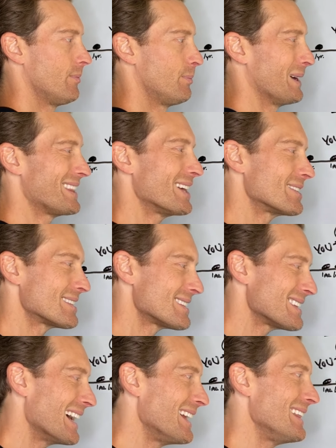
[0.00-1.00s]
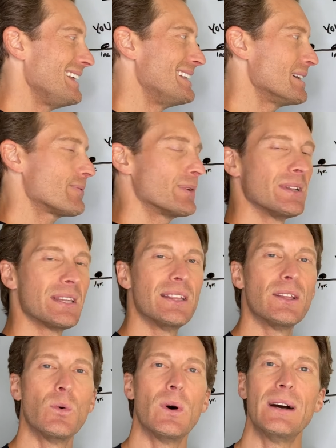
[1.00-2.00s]
but they're slightly different than
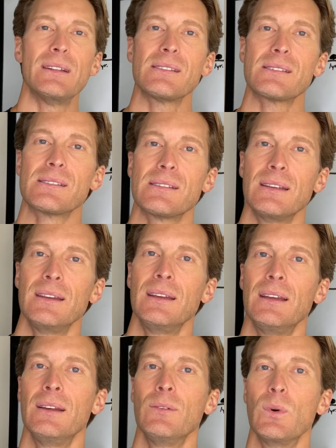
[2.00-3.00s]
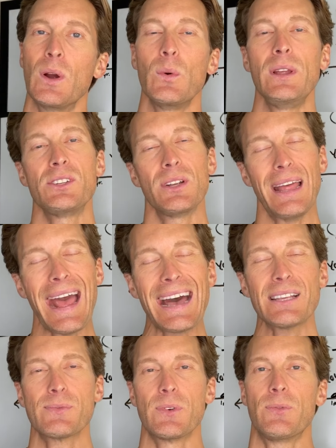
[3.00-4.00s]
the ones where we should
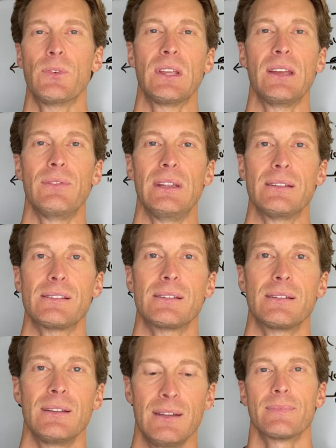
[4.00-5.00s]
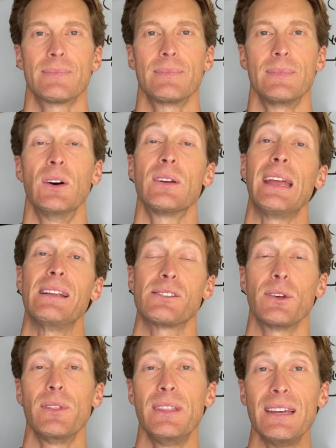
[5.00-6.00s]
ask for forgiveness. Okay,
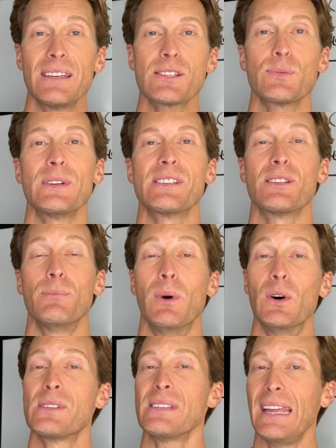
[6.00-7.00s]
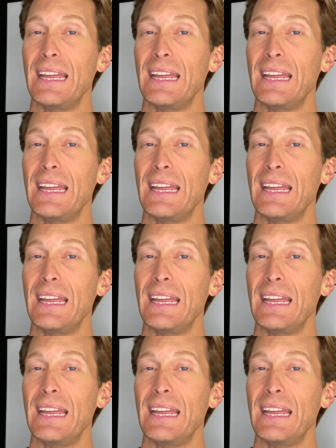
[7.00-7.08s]
so this was the most